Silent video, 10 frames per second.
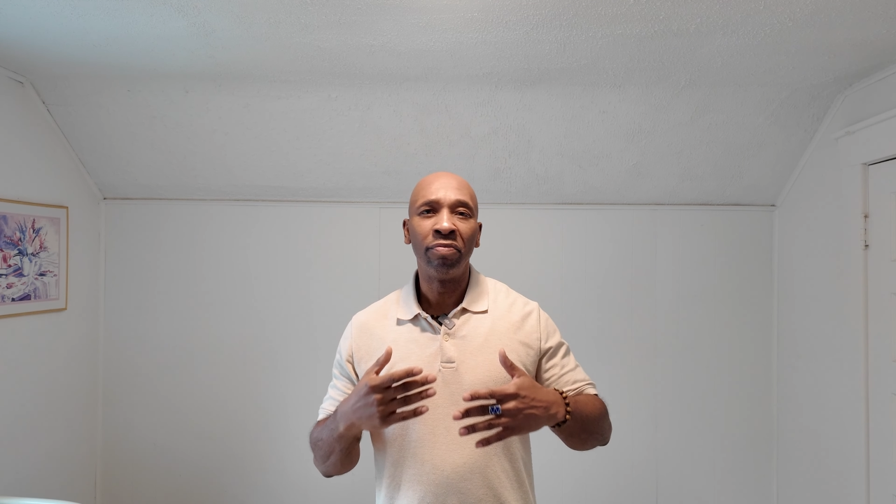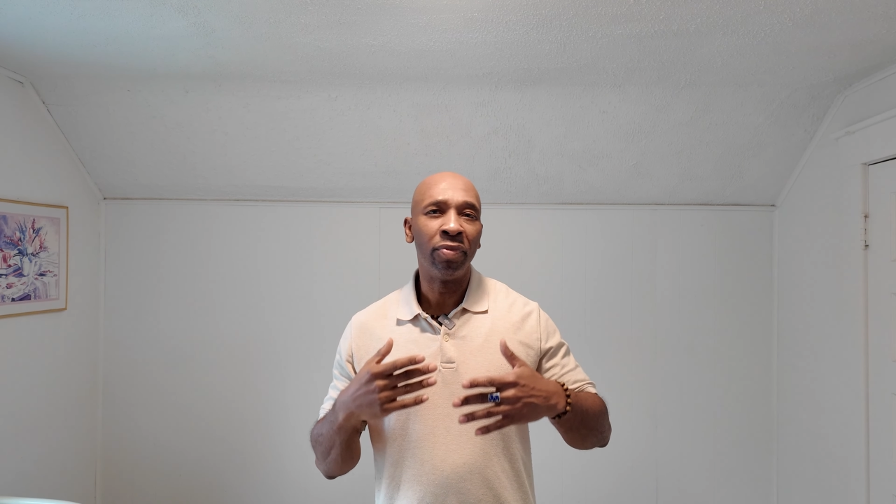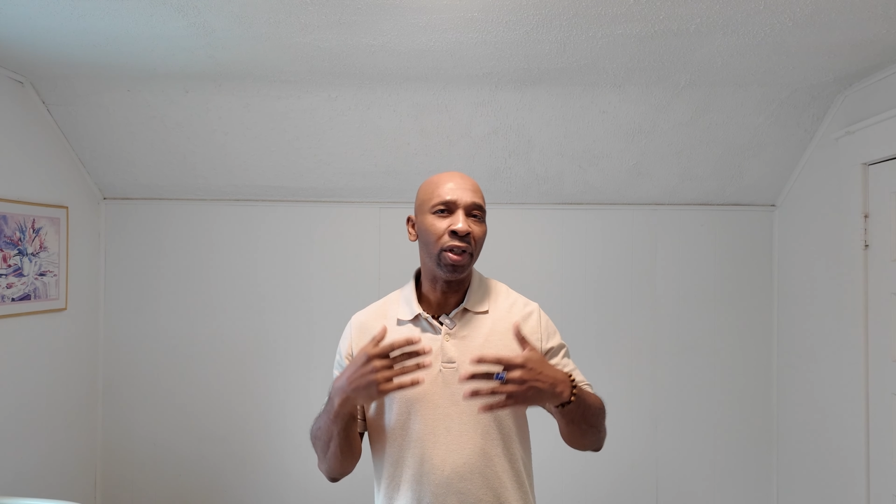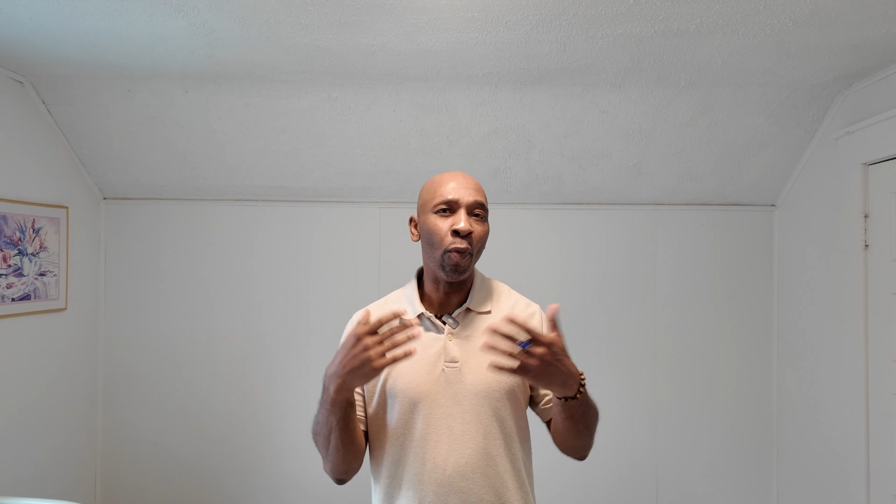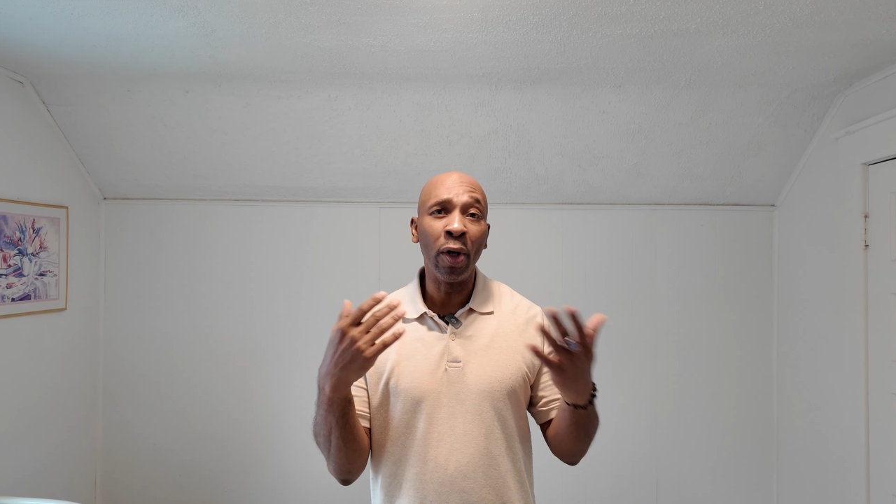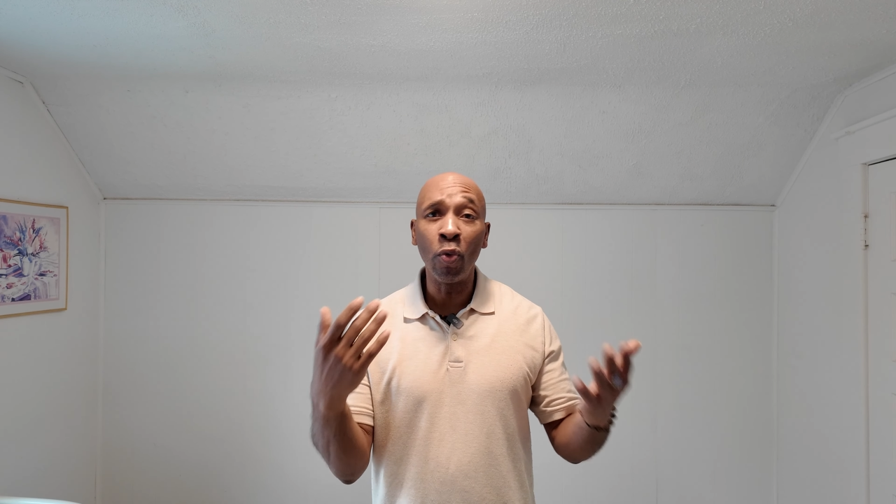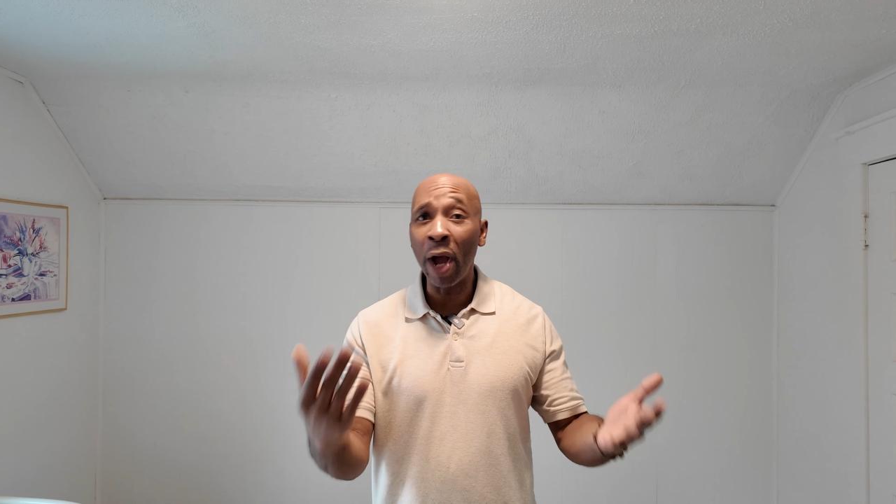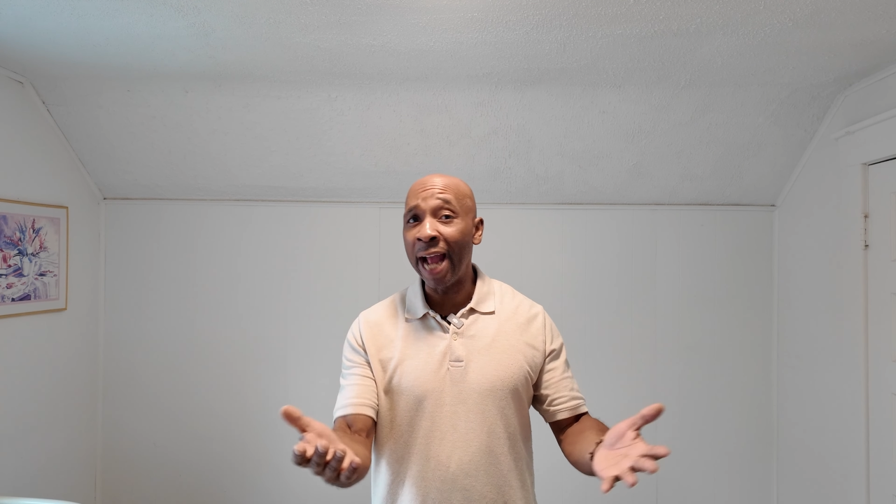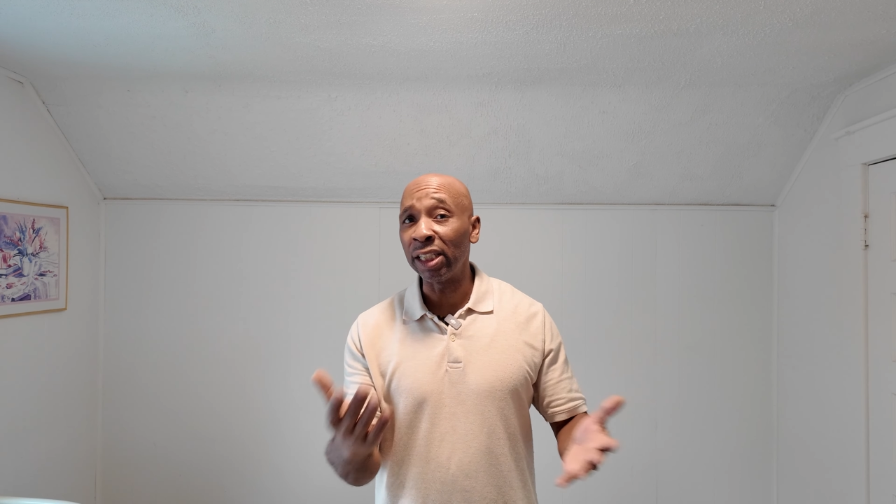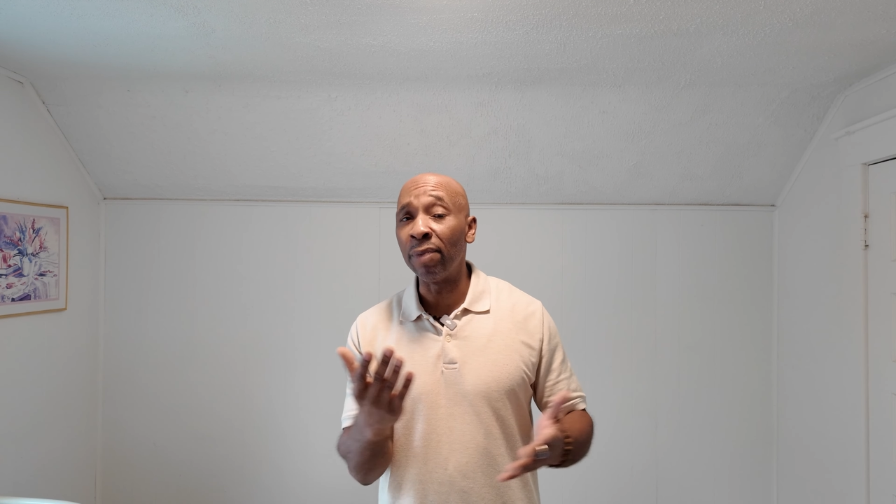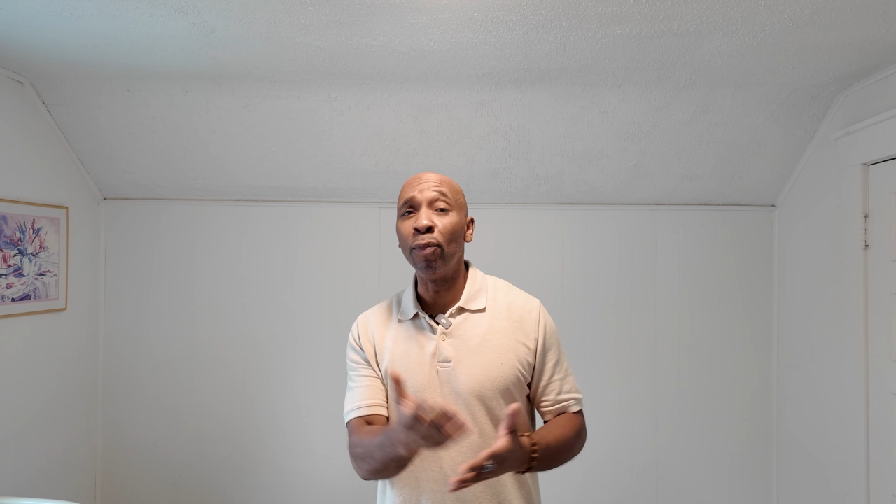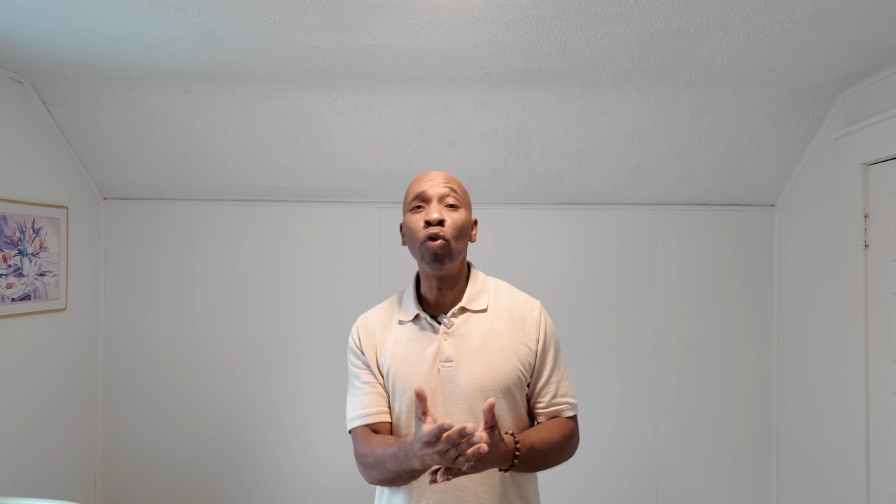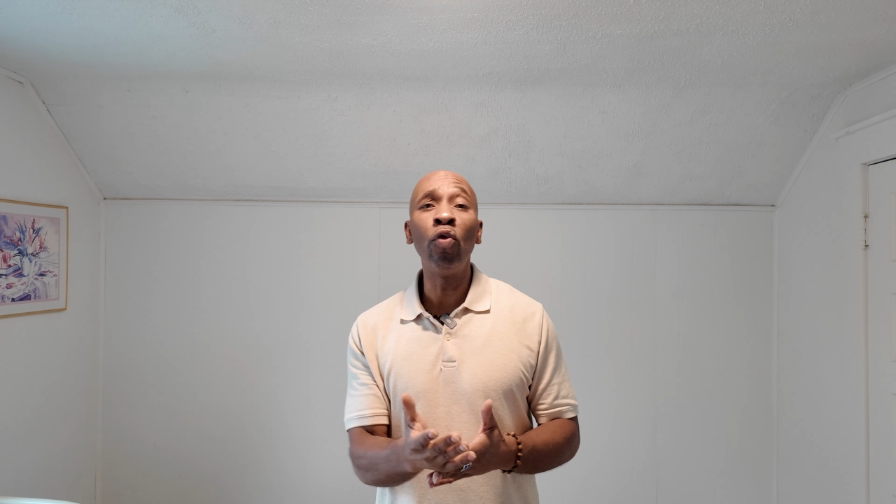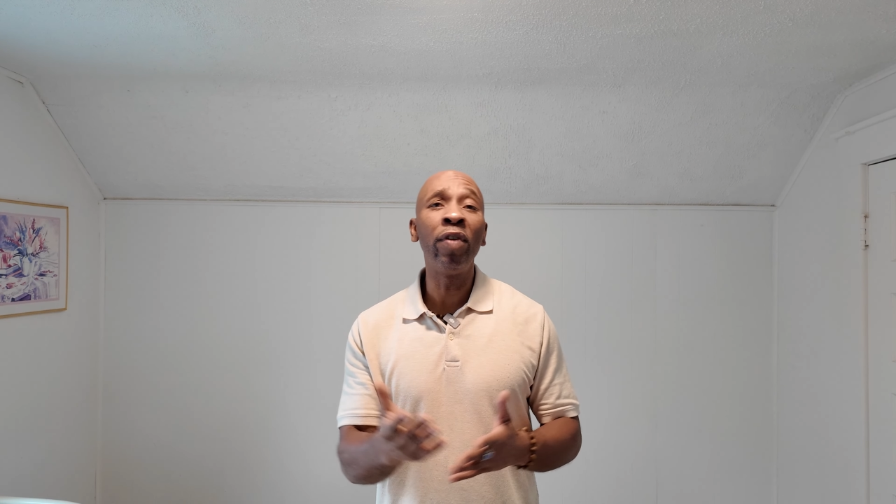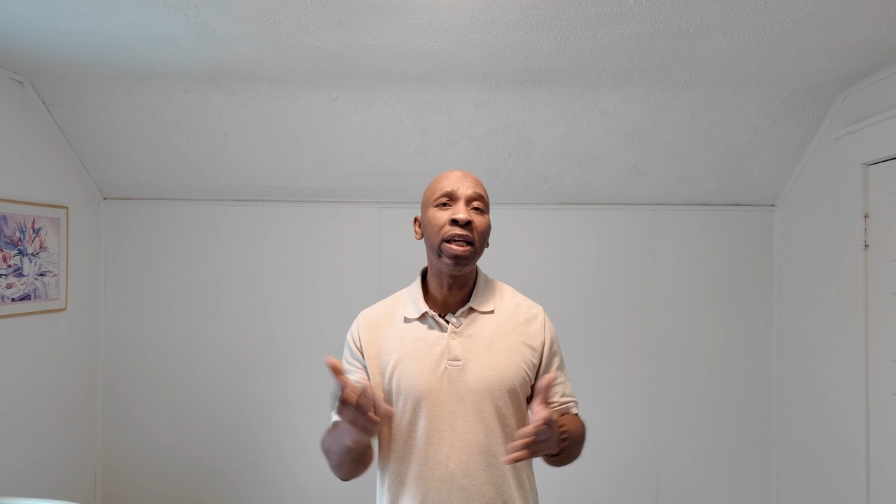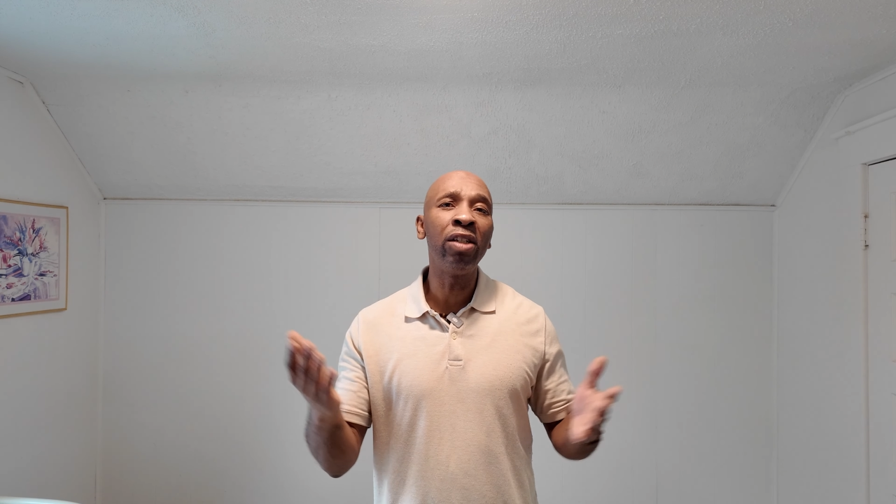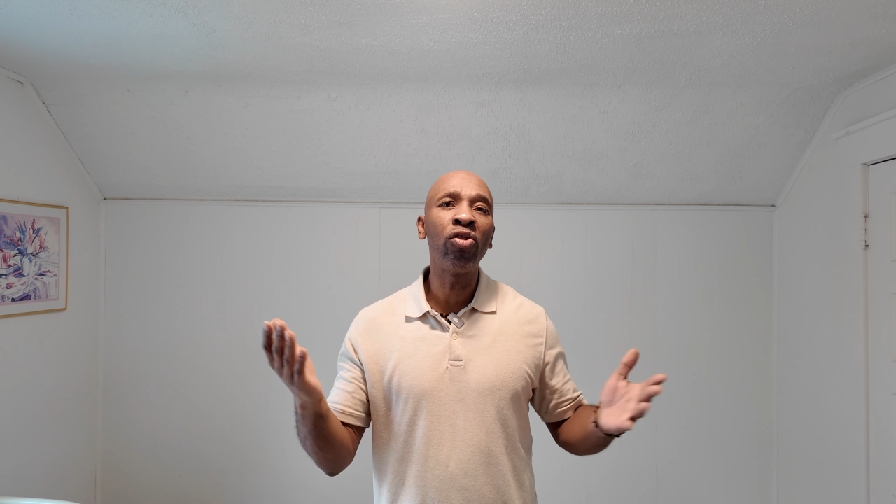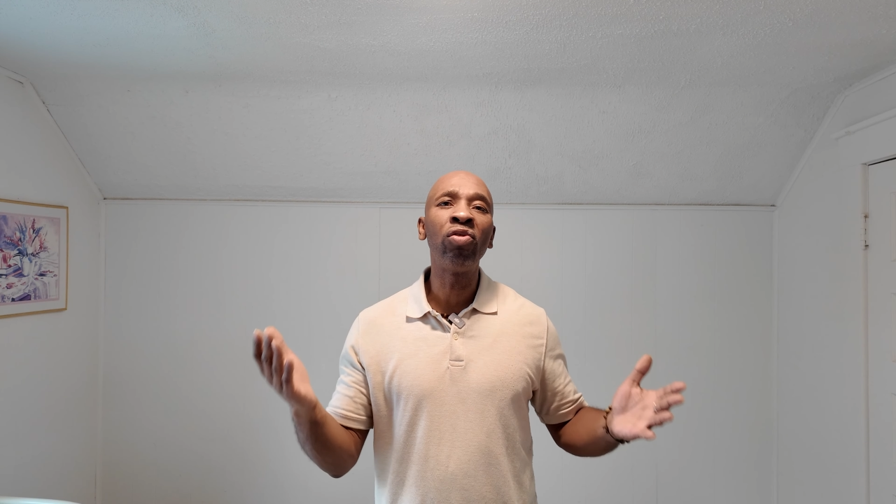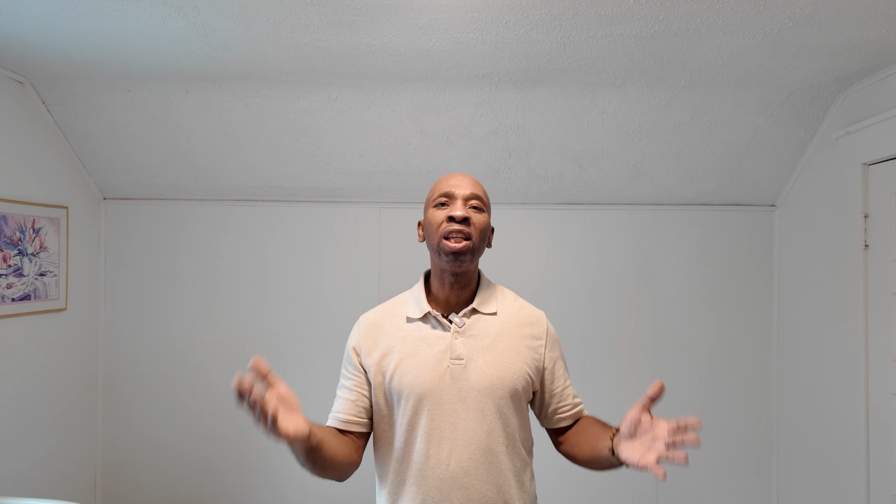Someone who acts in movies,